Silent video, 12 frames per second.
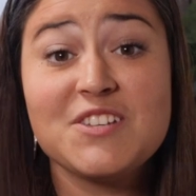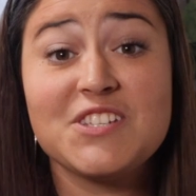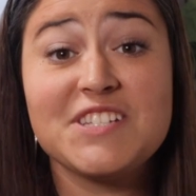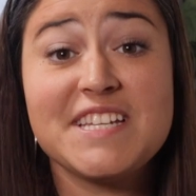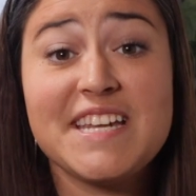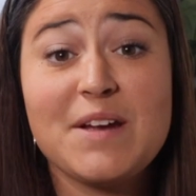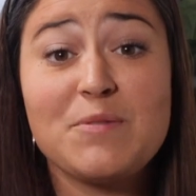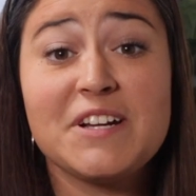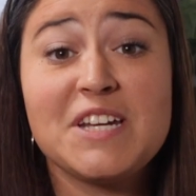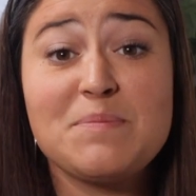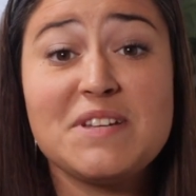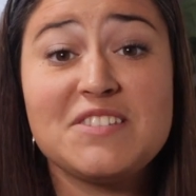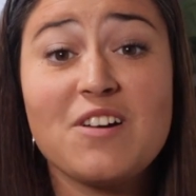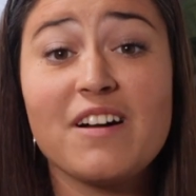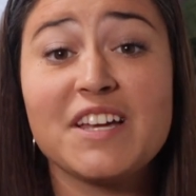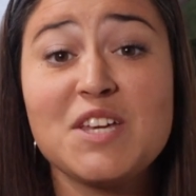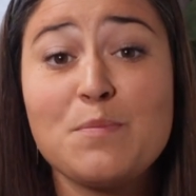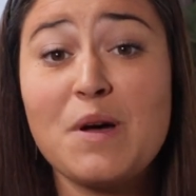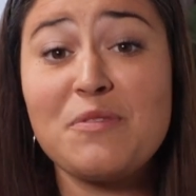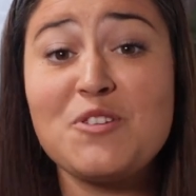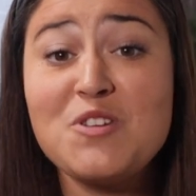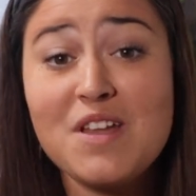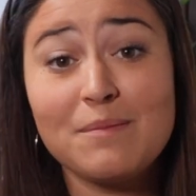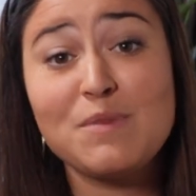So today we're going to be talking about the
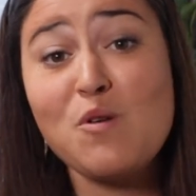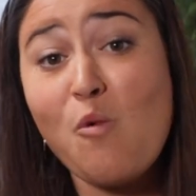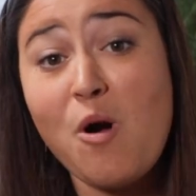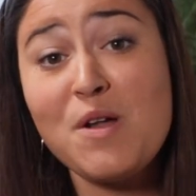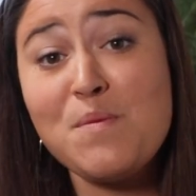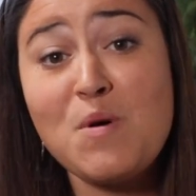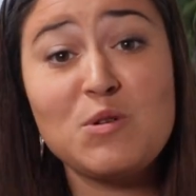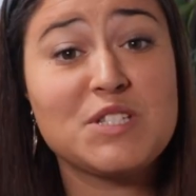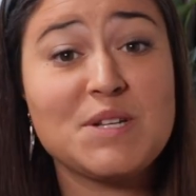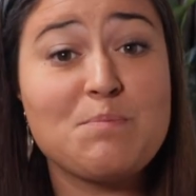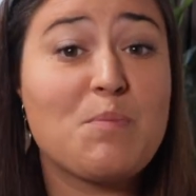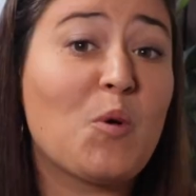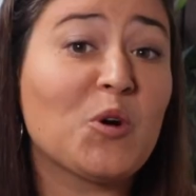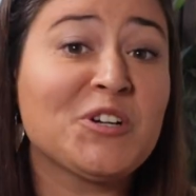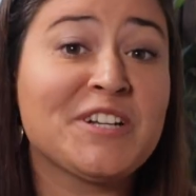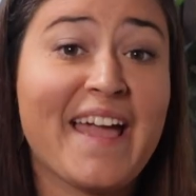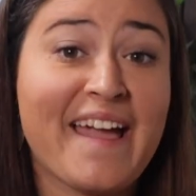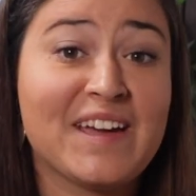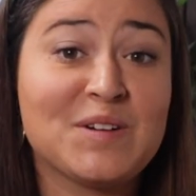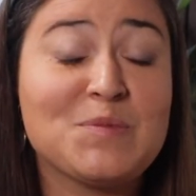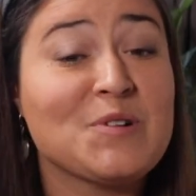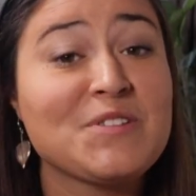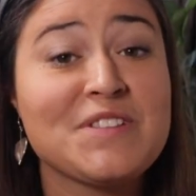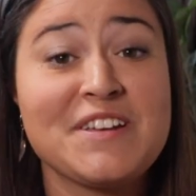number one most important
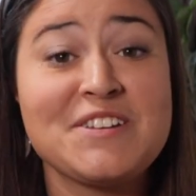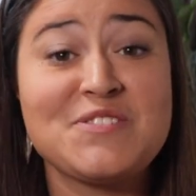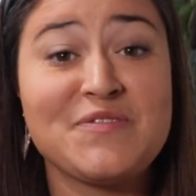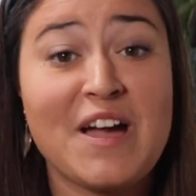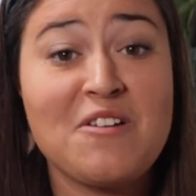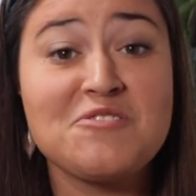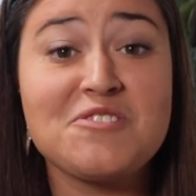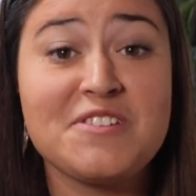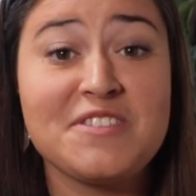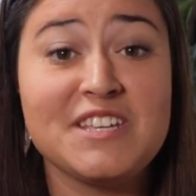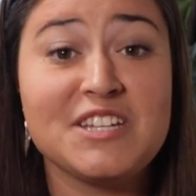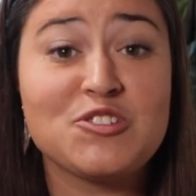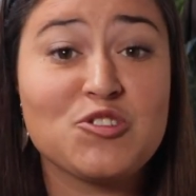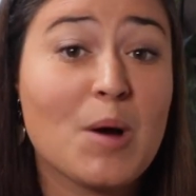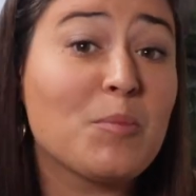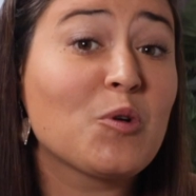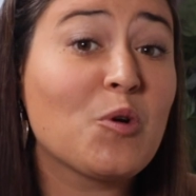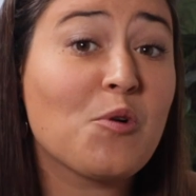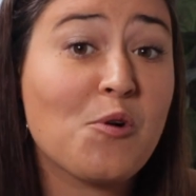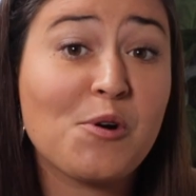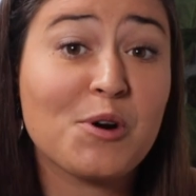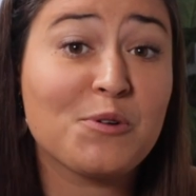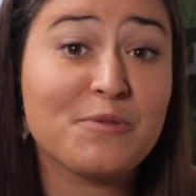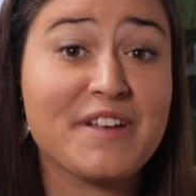animal that is found in the tropical
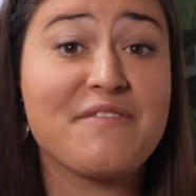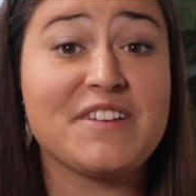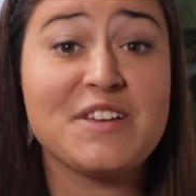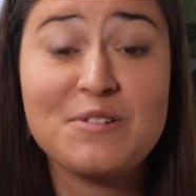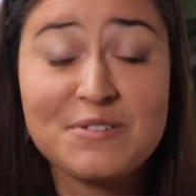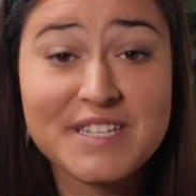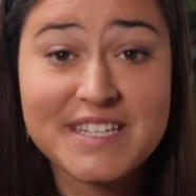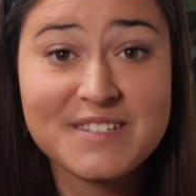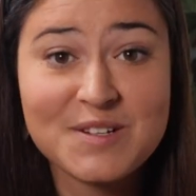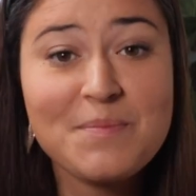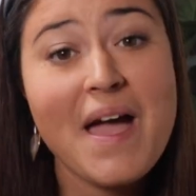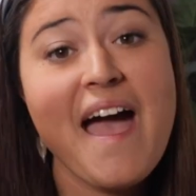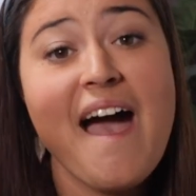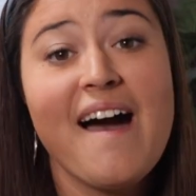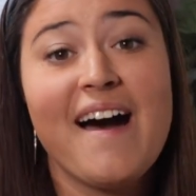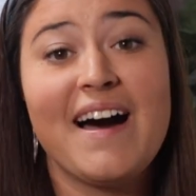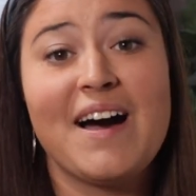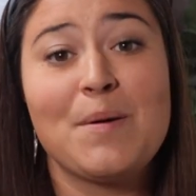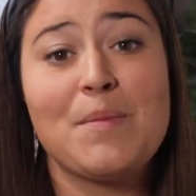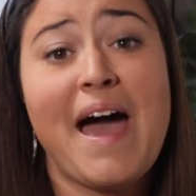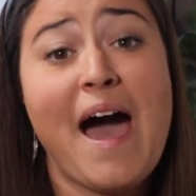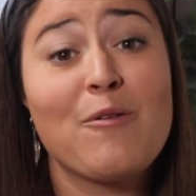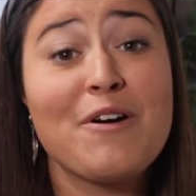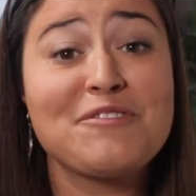coral reef ecosystem. Um,
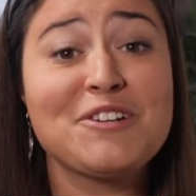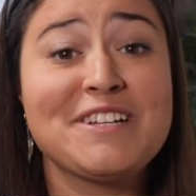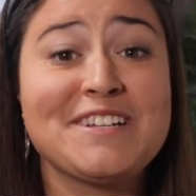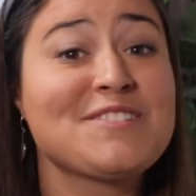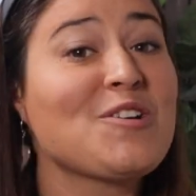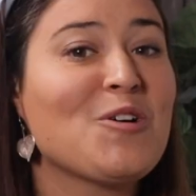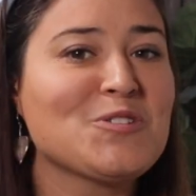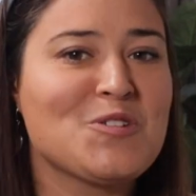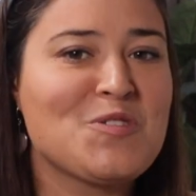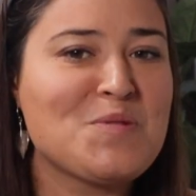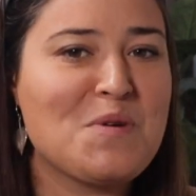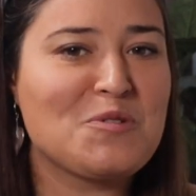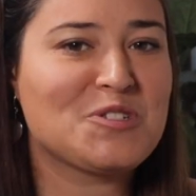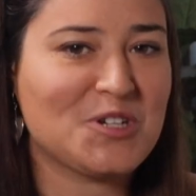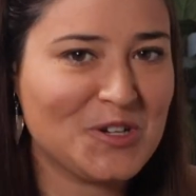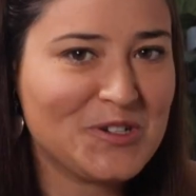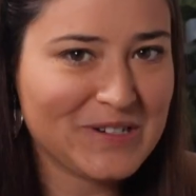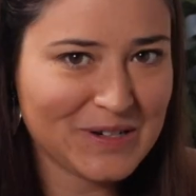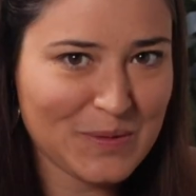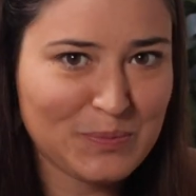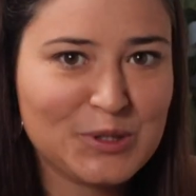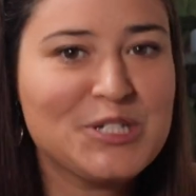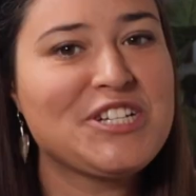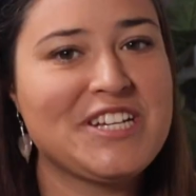however, it is also the most
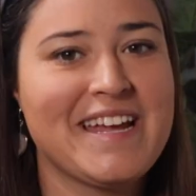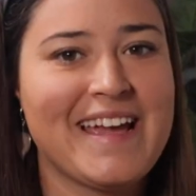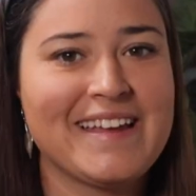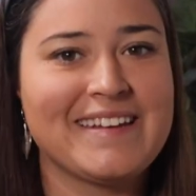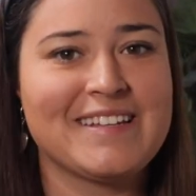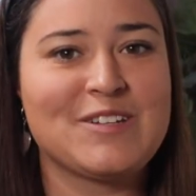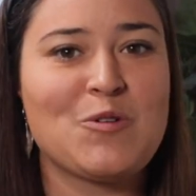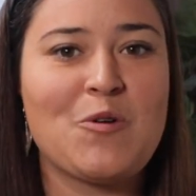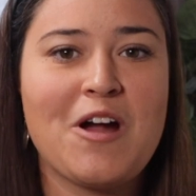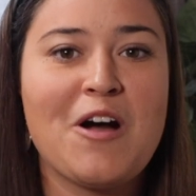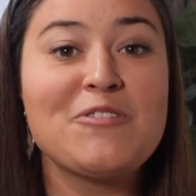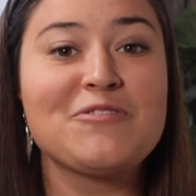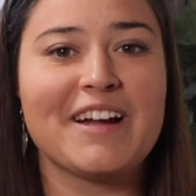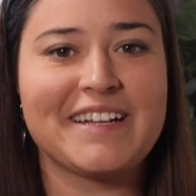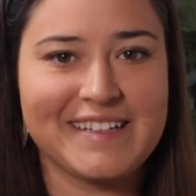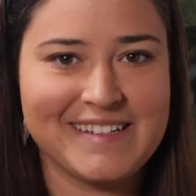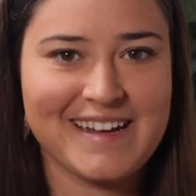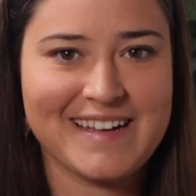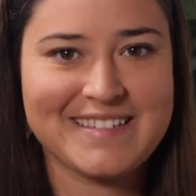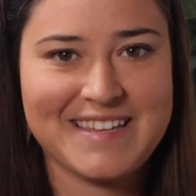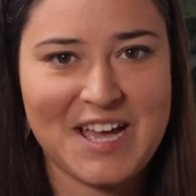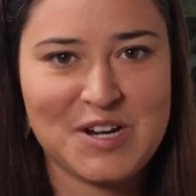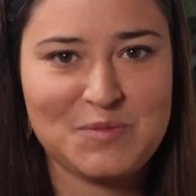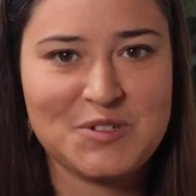underappreciated or unrecognized
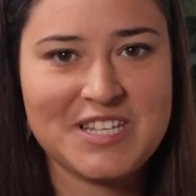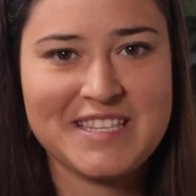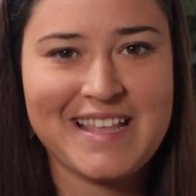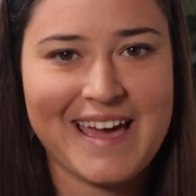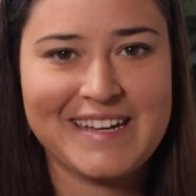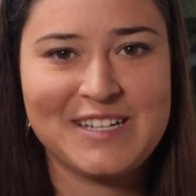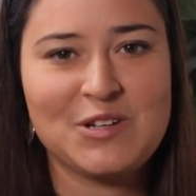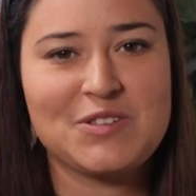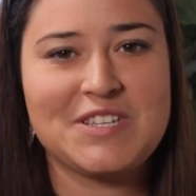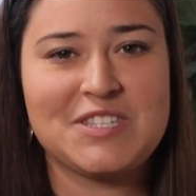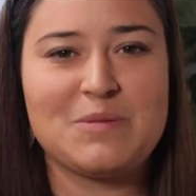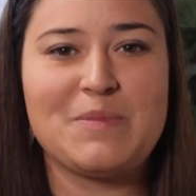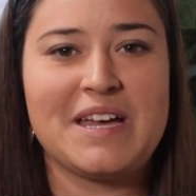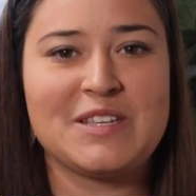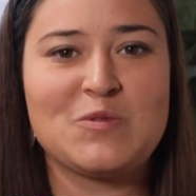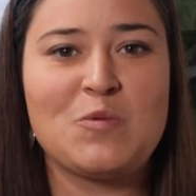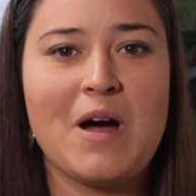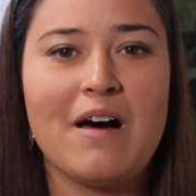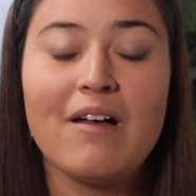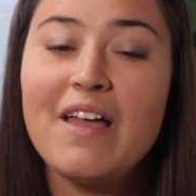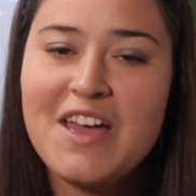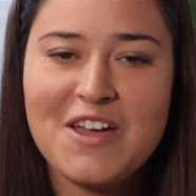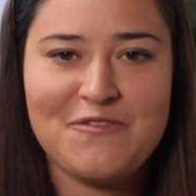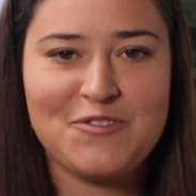animals in that ecosystem as well.
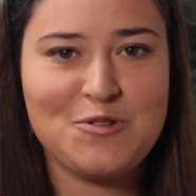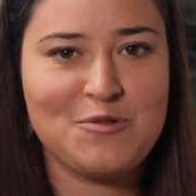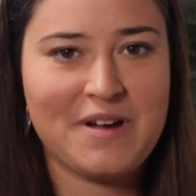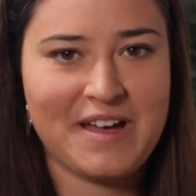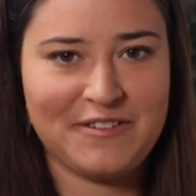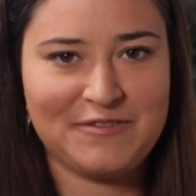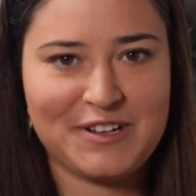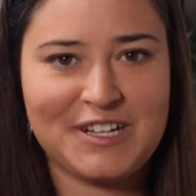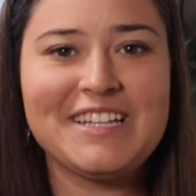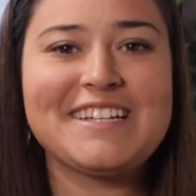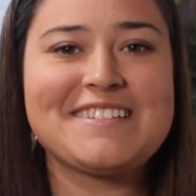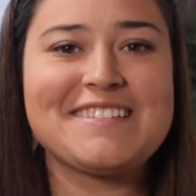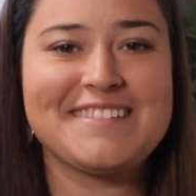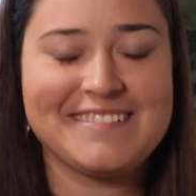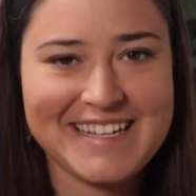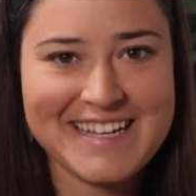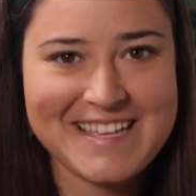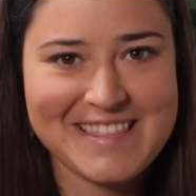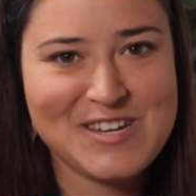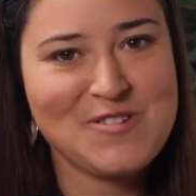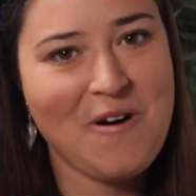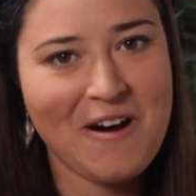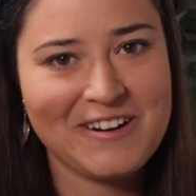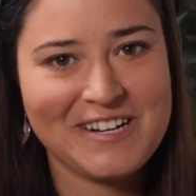If you have clicked the link, then
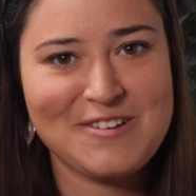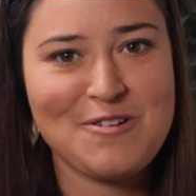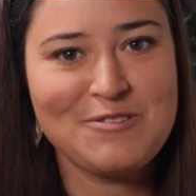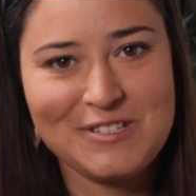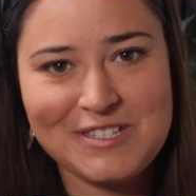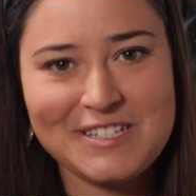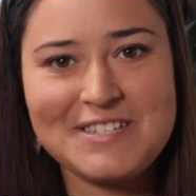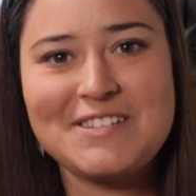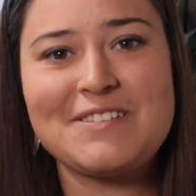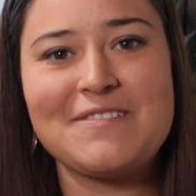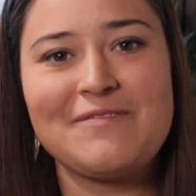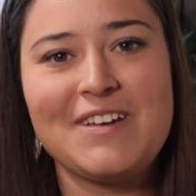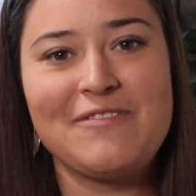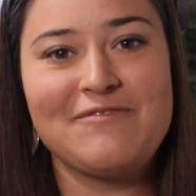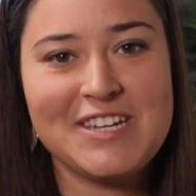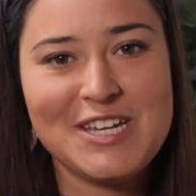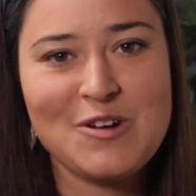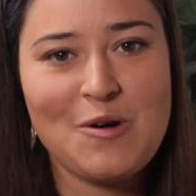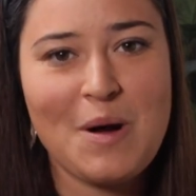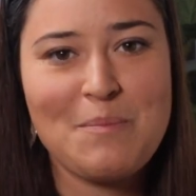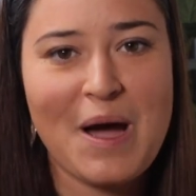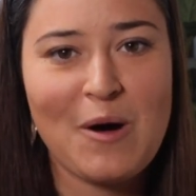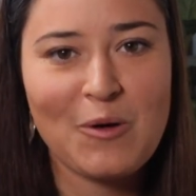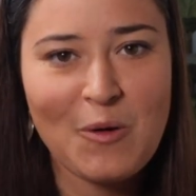you already know that this is a video
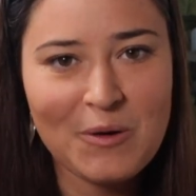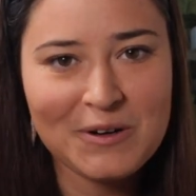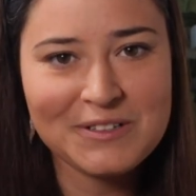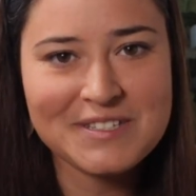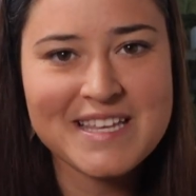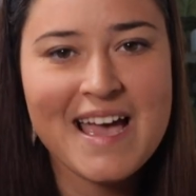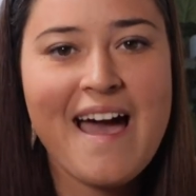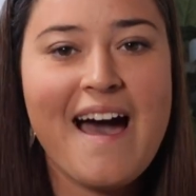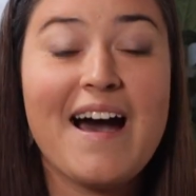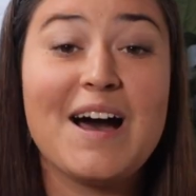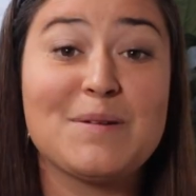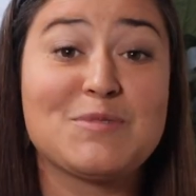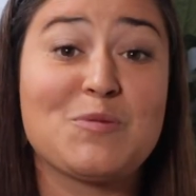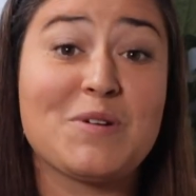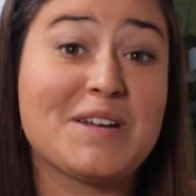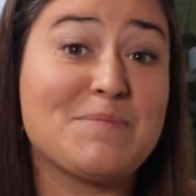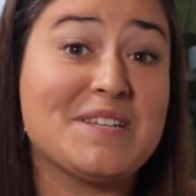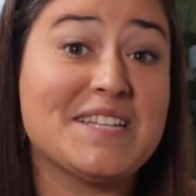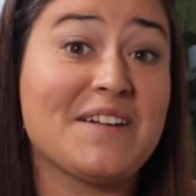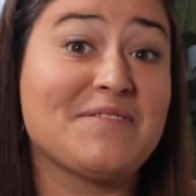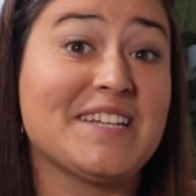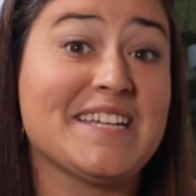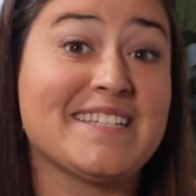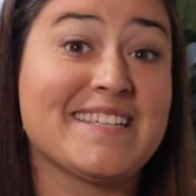about corals, um, so we're going to be
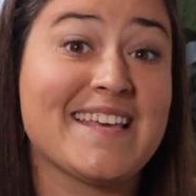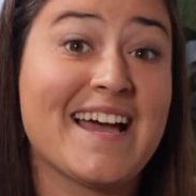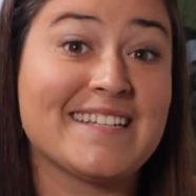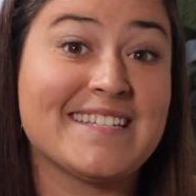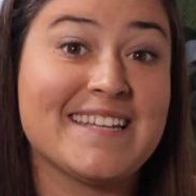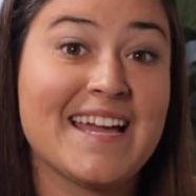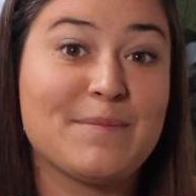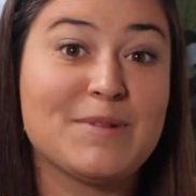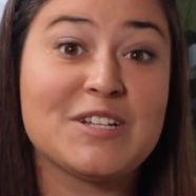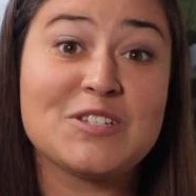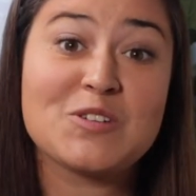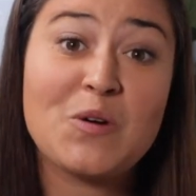diving into that today because